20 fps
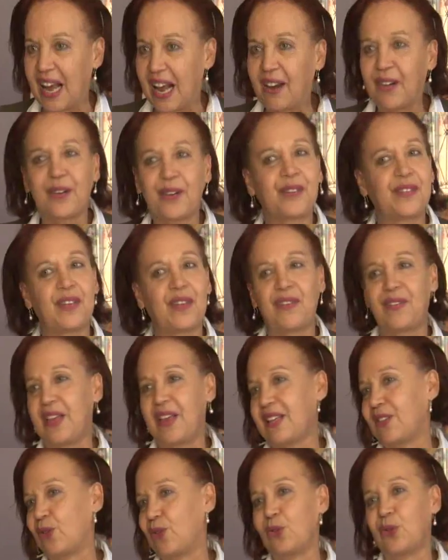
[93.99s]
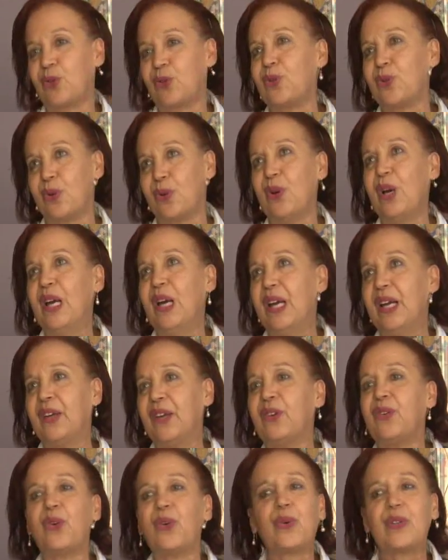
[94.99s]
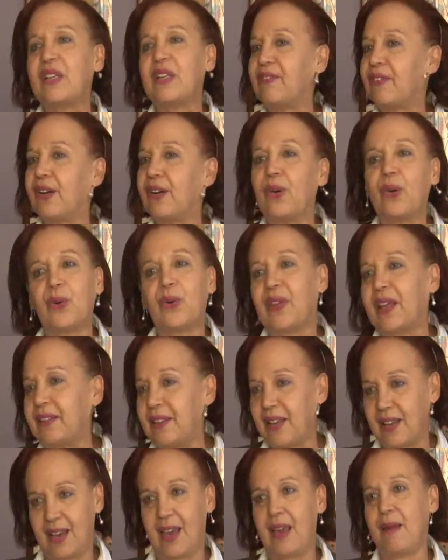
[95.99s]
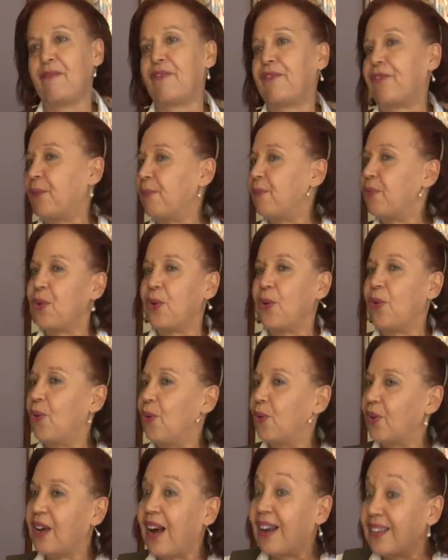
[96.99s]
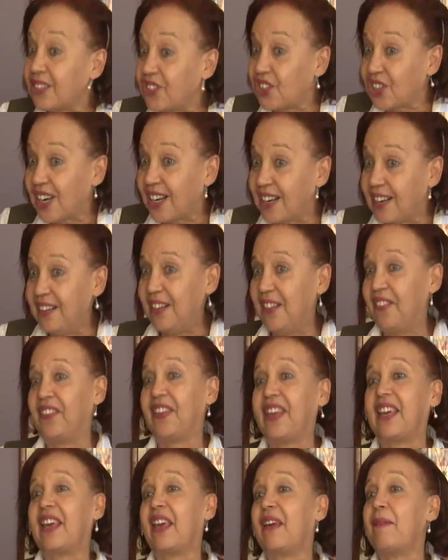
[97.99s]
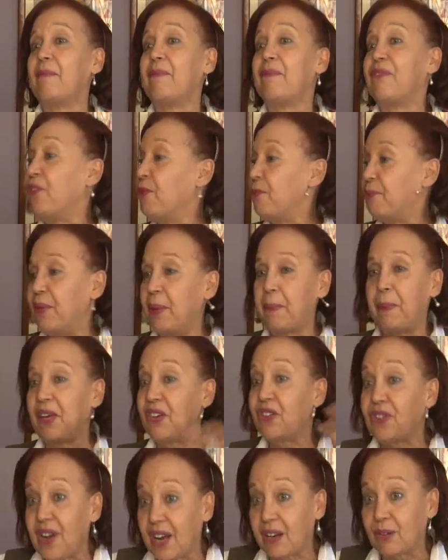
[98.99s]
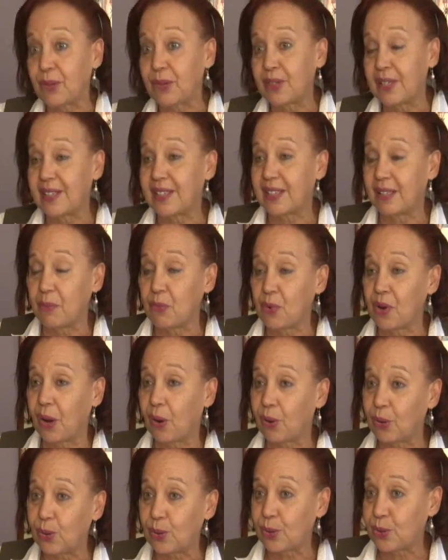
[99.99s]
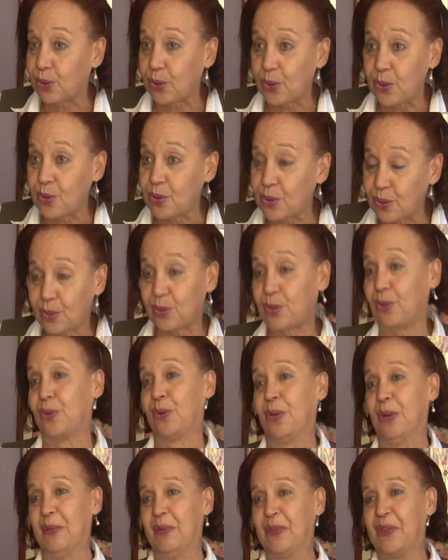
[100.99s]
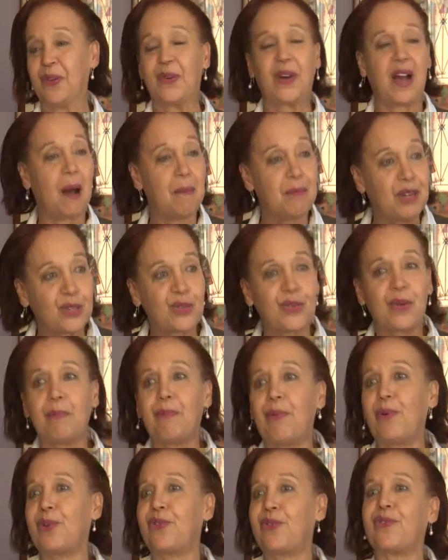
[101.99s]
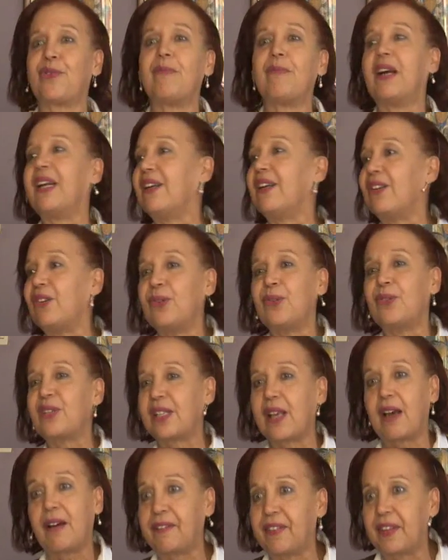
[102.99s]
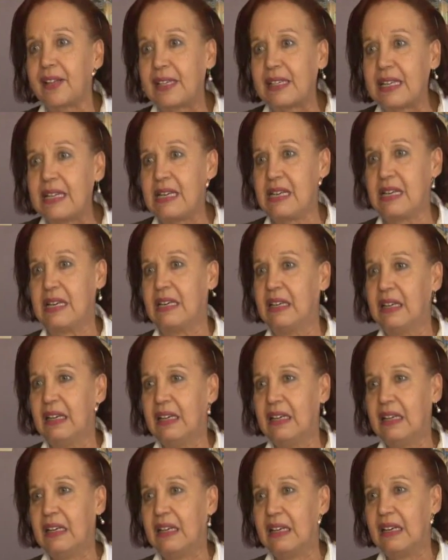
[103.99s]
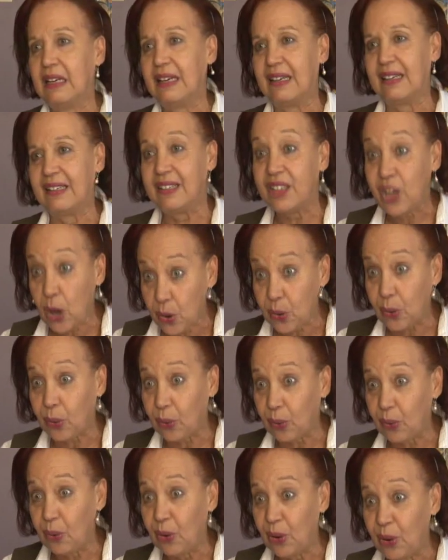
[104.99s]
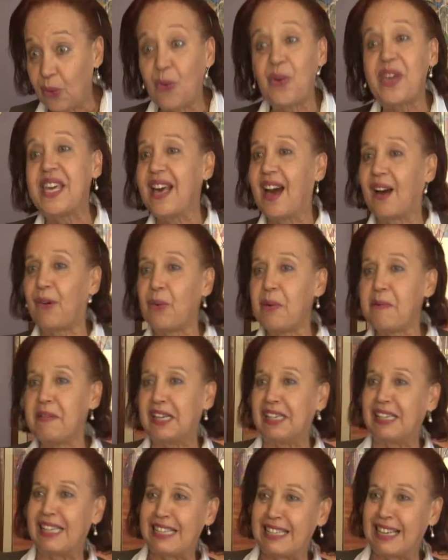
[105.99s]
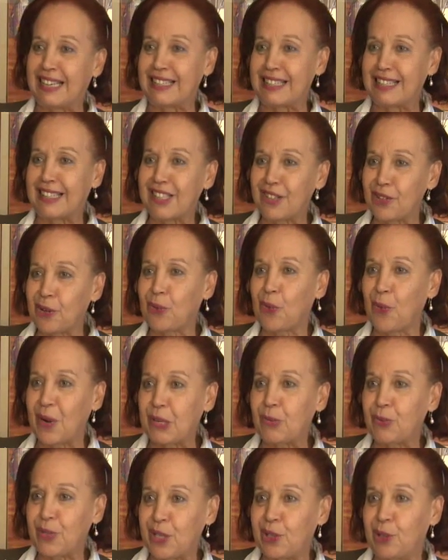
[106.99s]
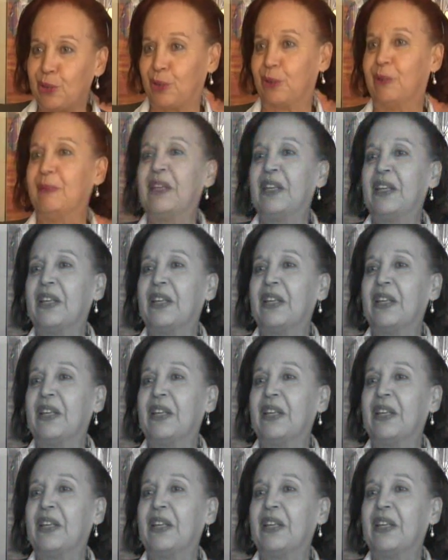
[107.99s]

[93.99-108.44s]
A lot of the things you do, you don't even know that they came from your culture. They came from the patriarchal system we are all so used to. You come into a boardroom and you serve the tea. No, we are women leaders. That's not what we do.